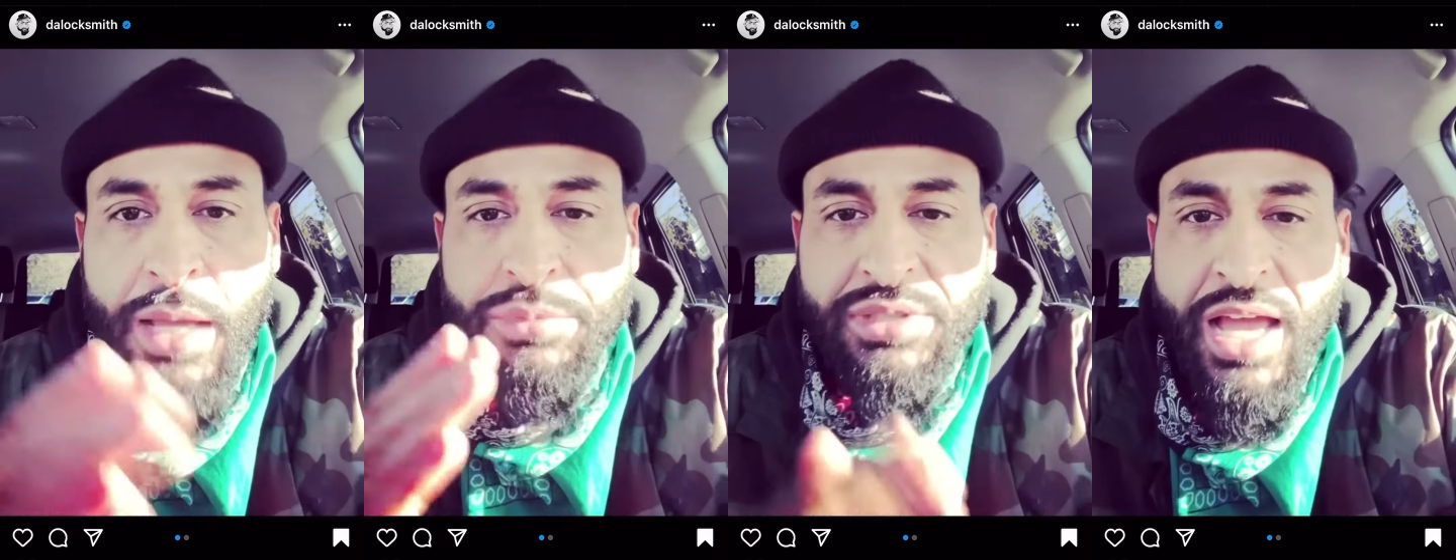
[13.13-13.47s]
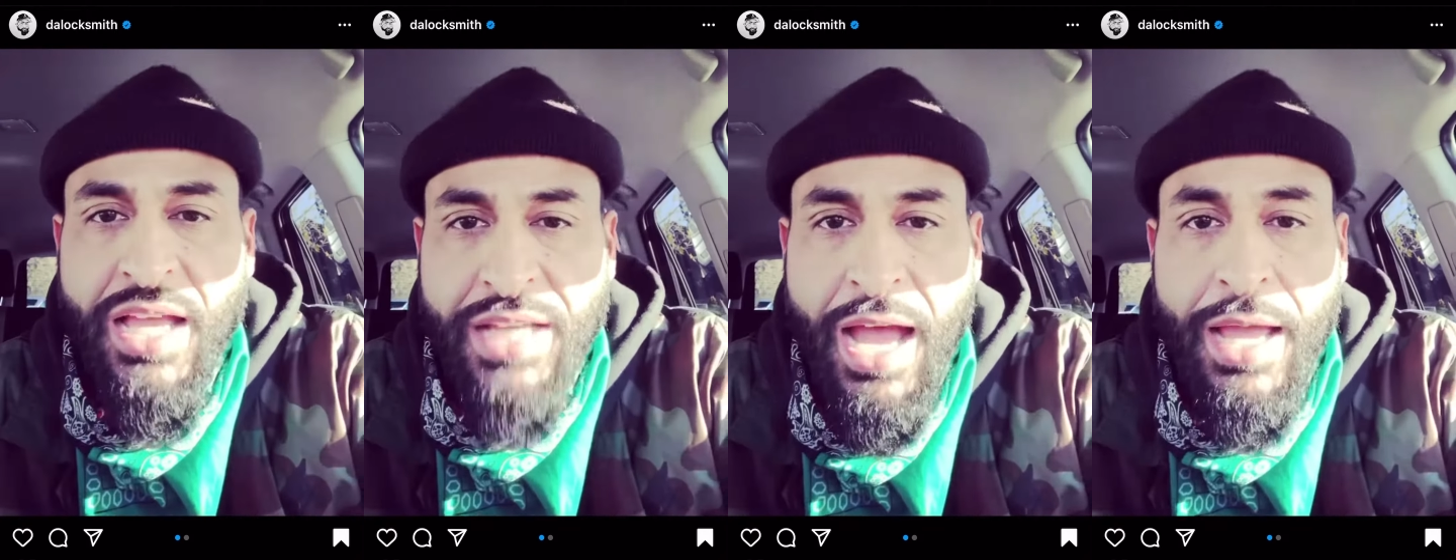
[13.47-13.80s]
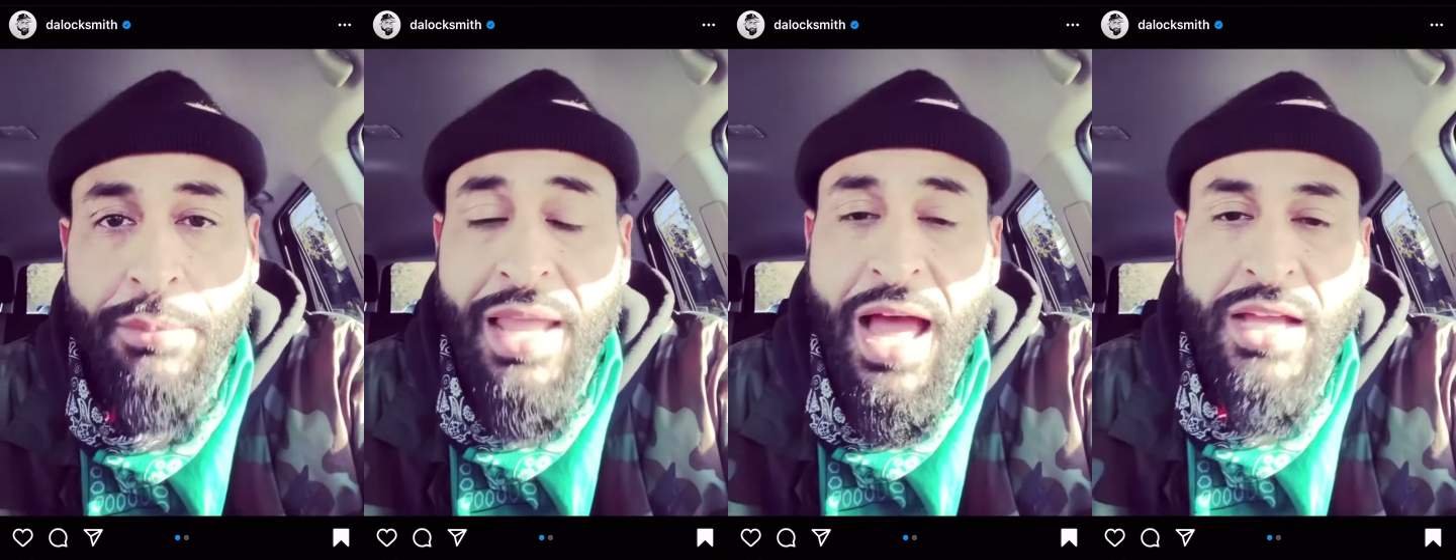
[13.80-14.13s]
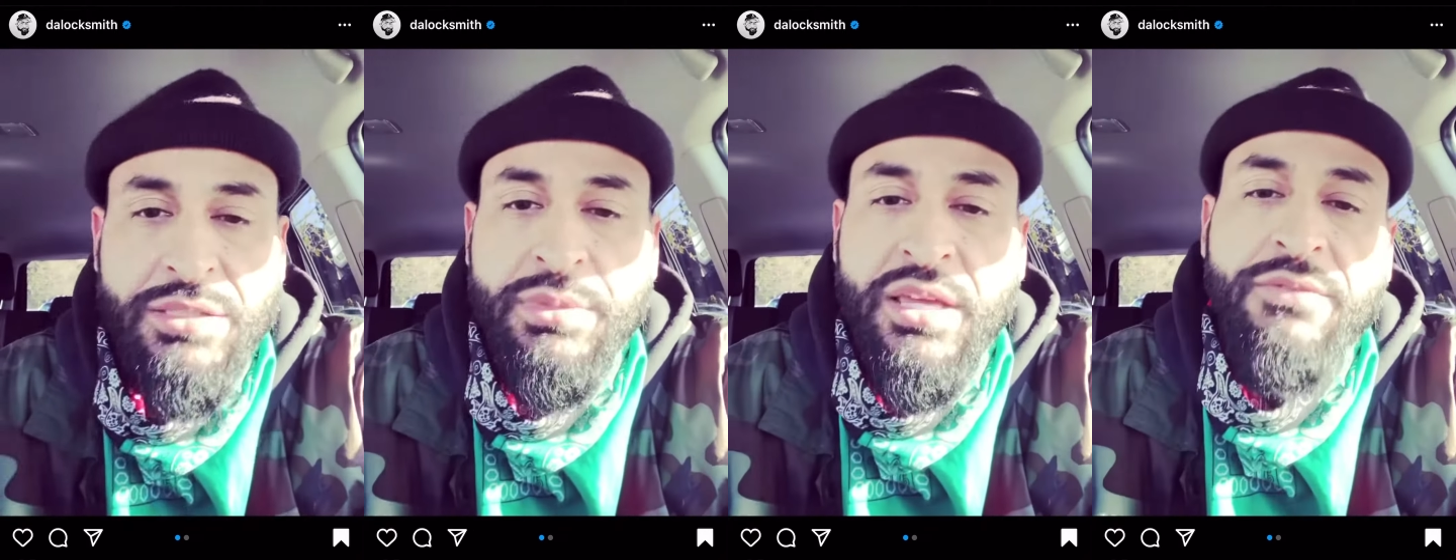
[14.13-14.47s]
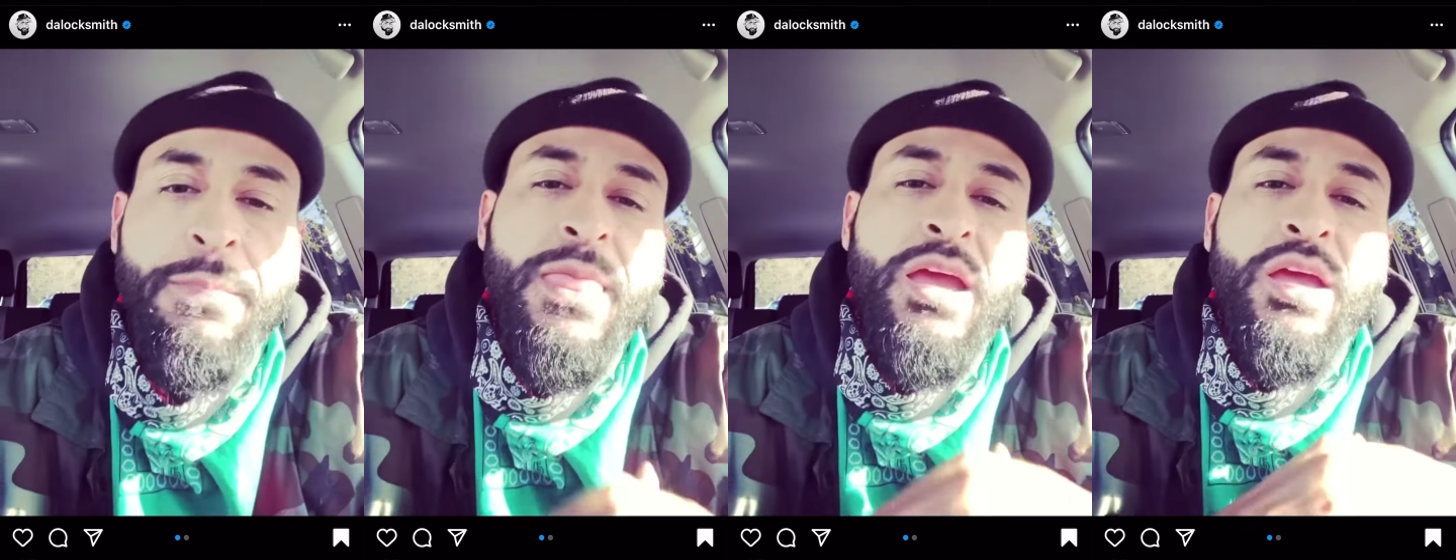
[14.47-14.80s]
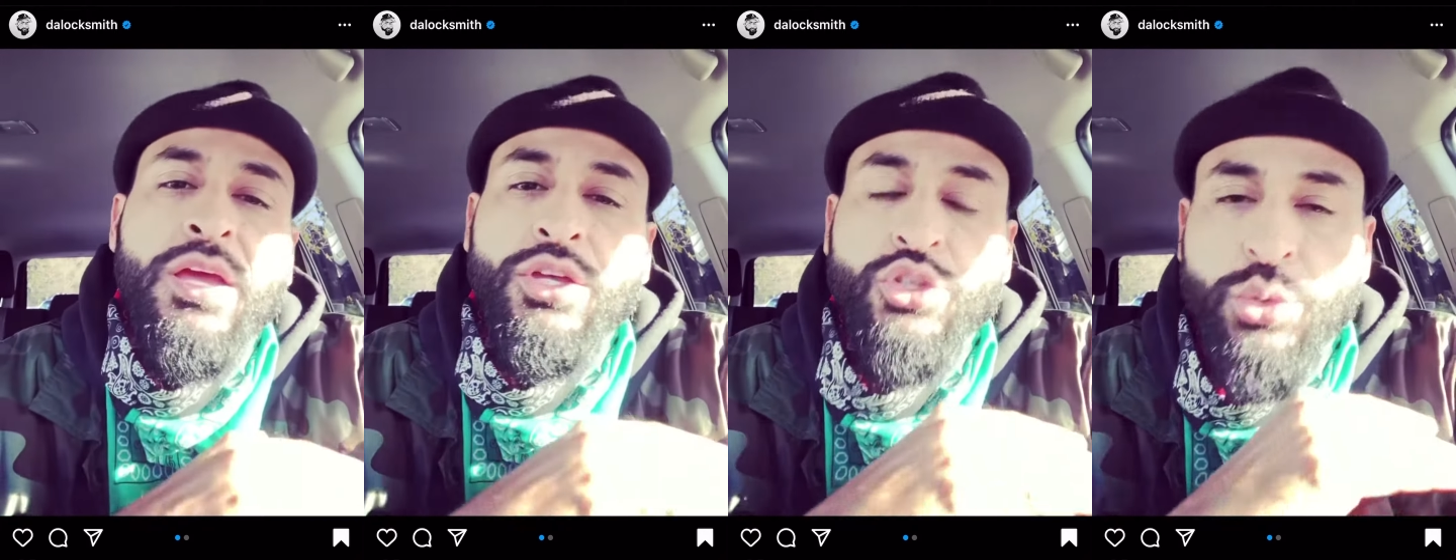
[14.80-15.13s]
slash I am Locksmith.
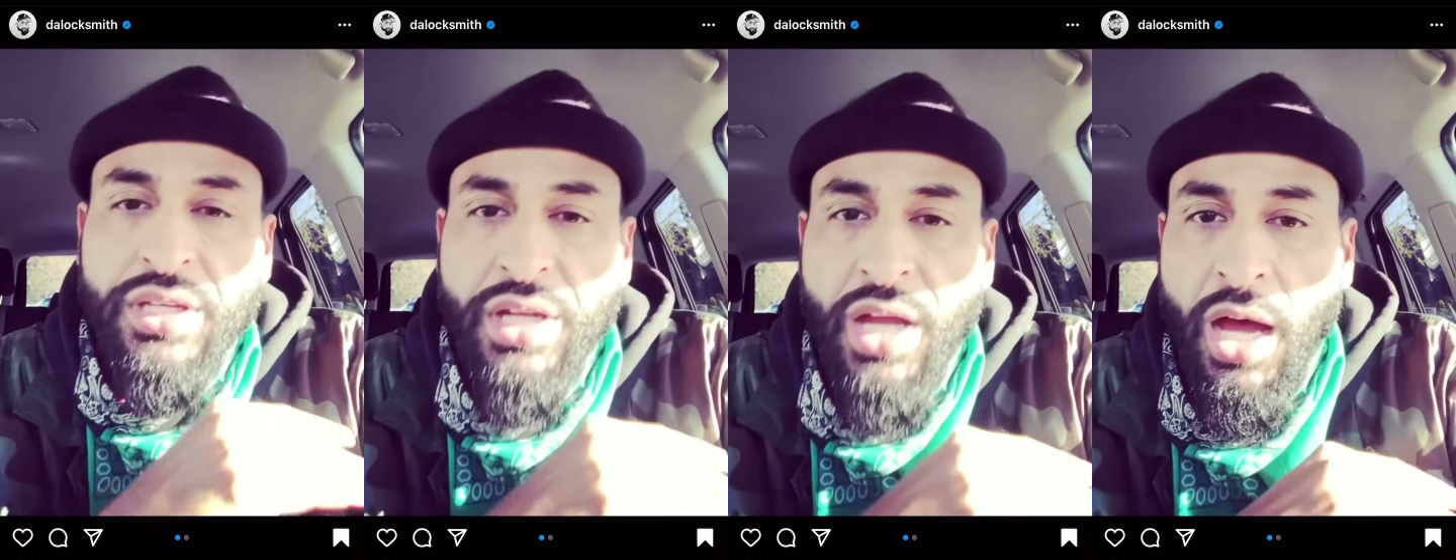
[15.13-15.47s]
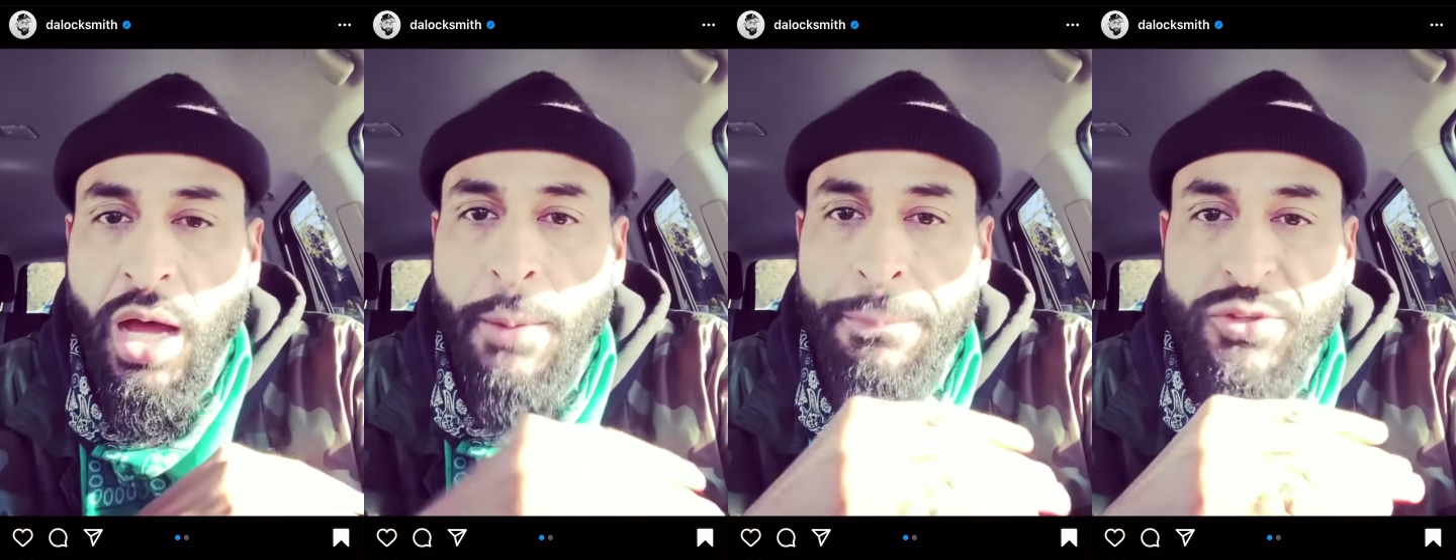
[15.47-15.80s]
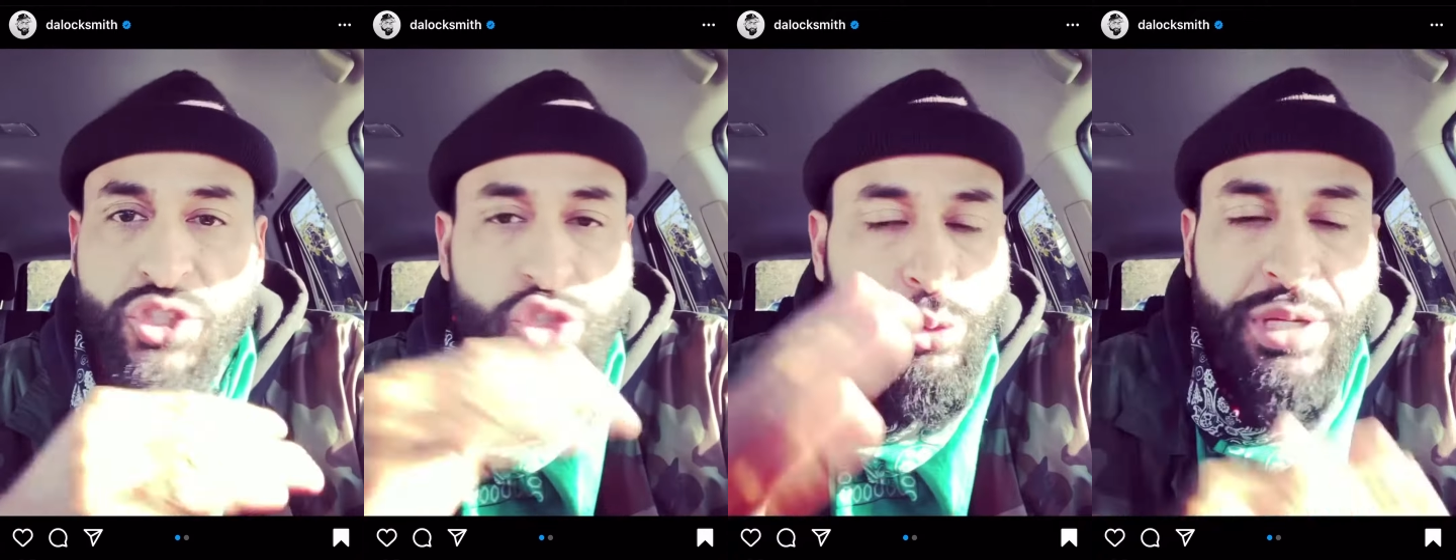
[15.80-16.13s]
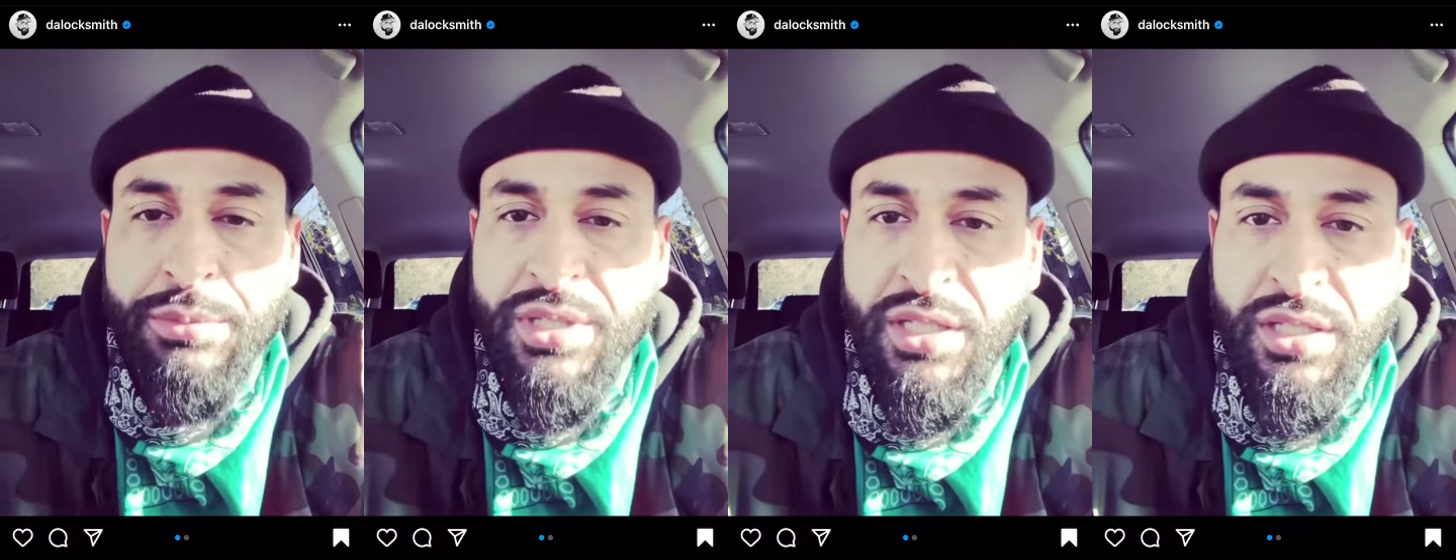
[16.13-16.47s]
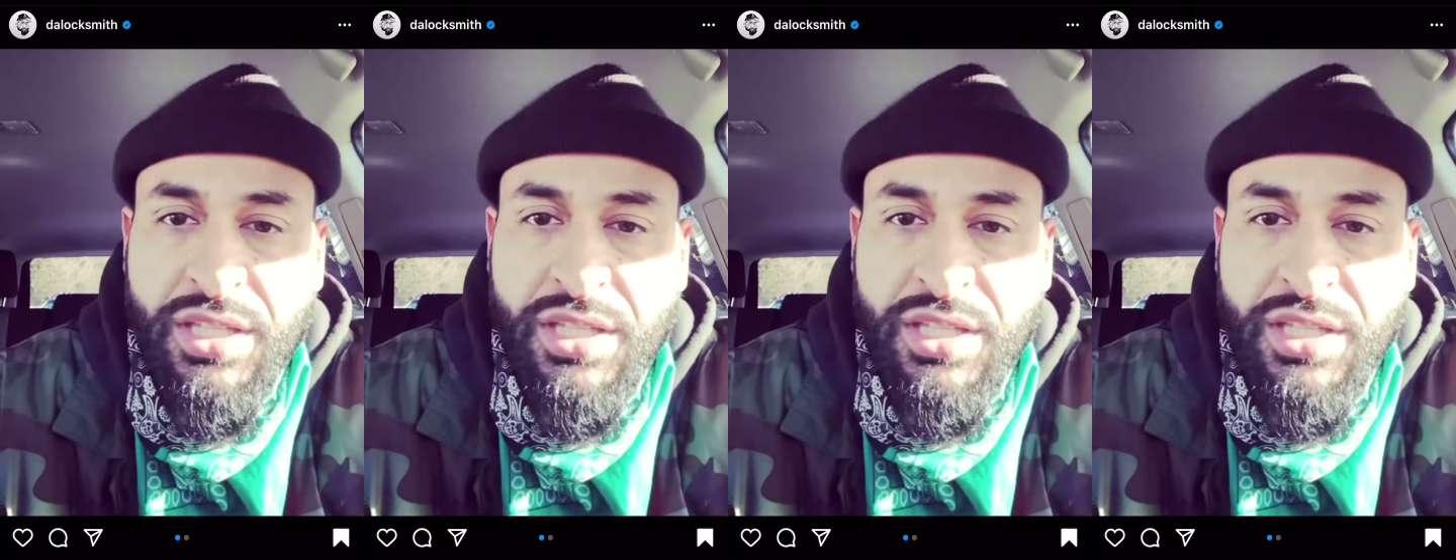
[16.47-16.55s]
You can um, stream the,